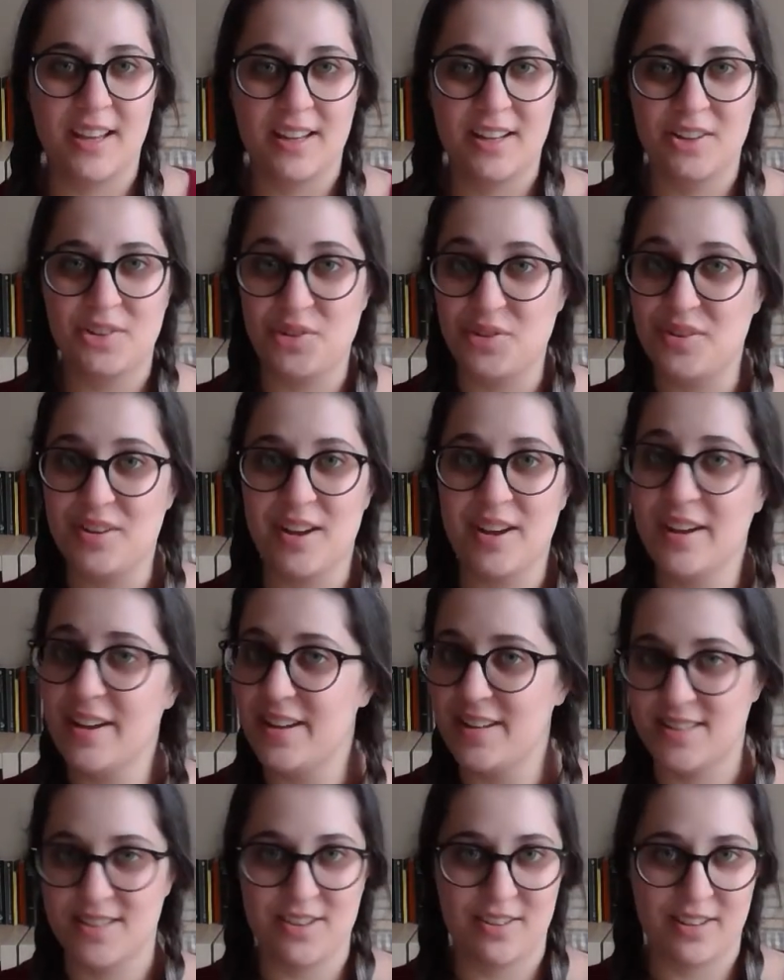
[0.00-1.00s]
Luna
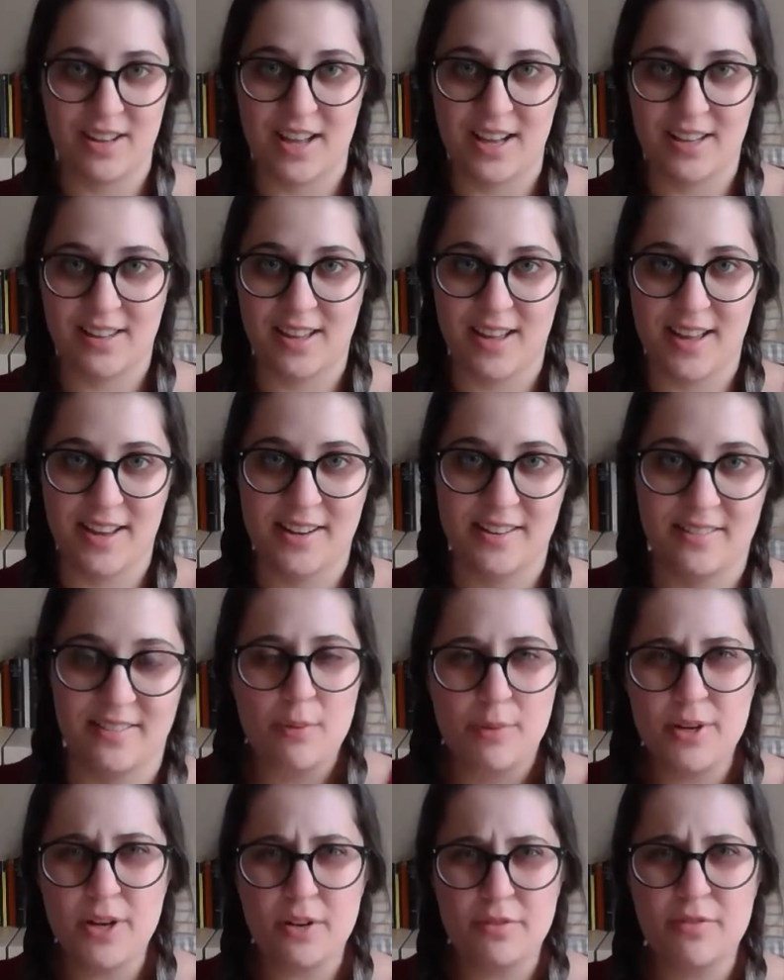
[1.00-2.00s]
is not like that.
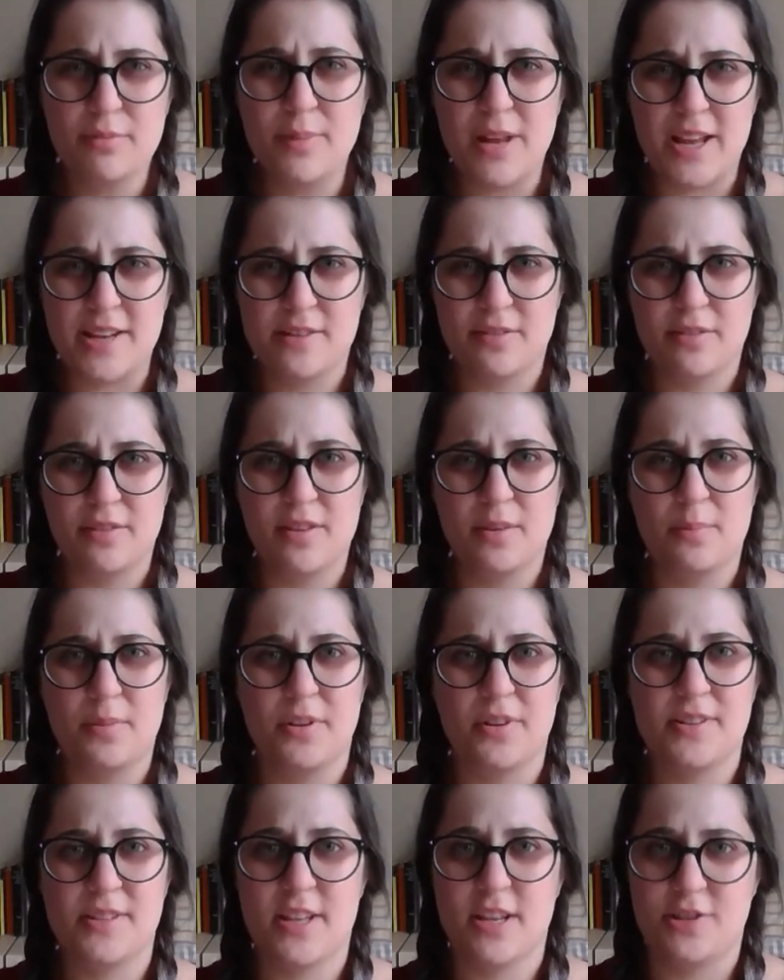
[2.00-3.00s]
We know from later in the
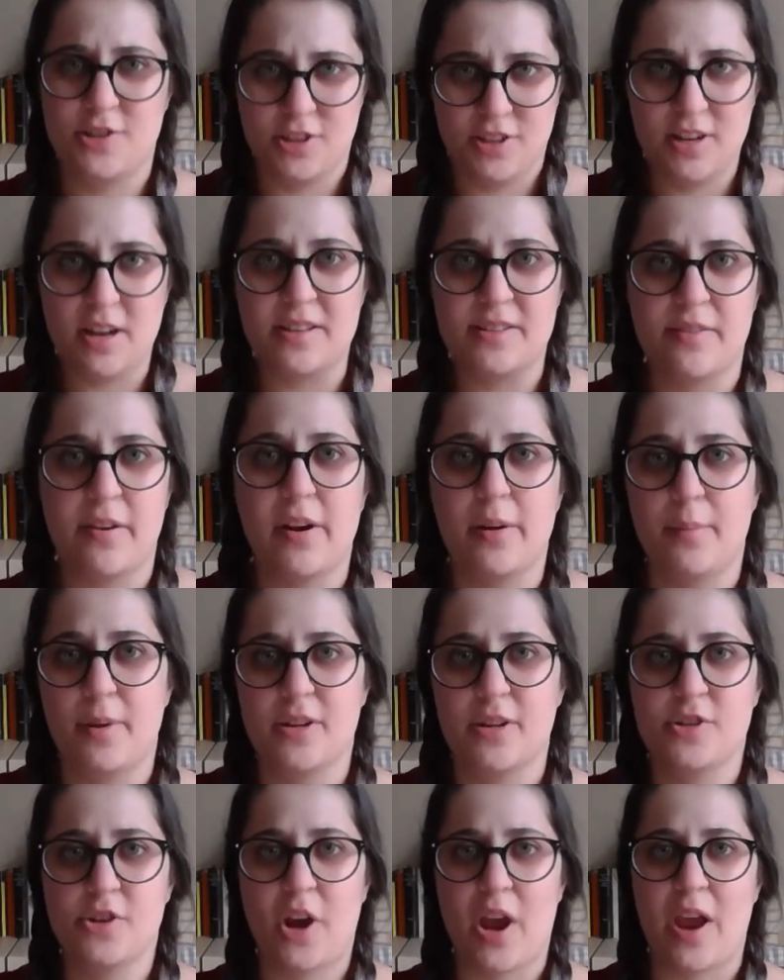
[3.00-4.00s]
books that she does very
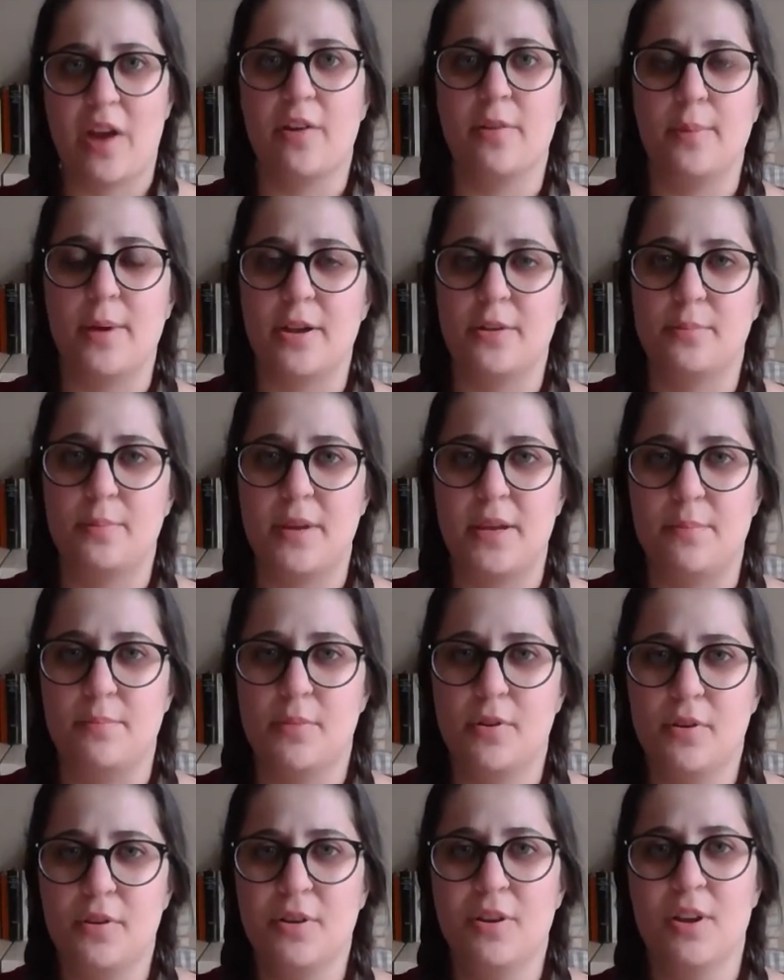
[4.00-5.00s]
much care about
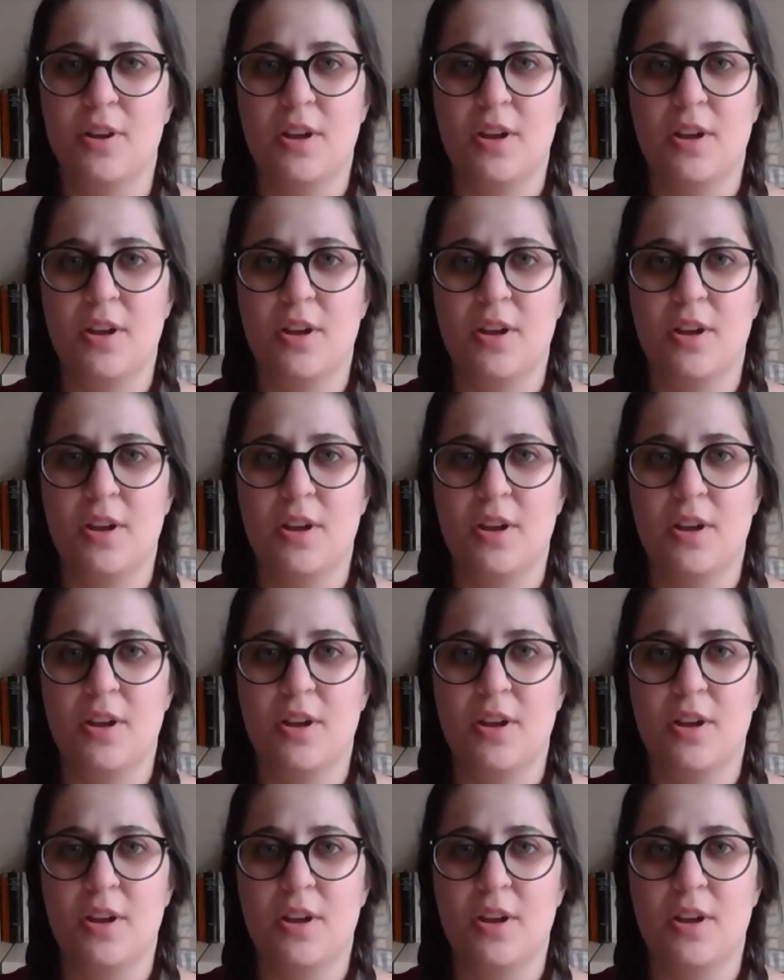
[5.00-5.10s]
people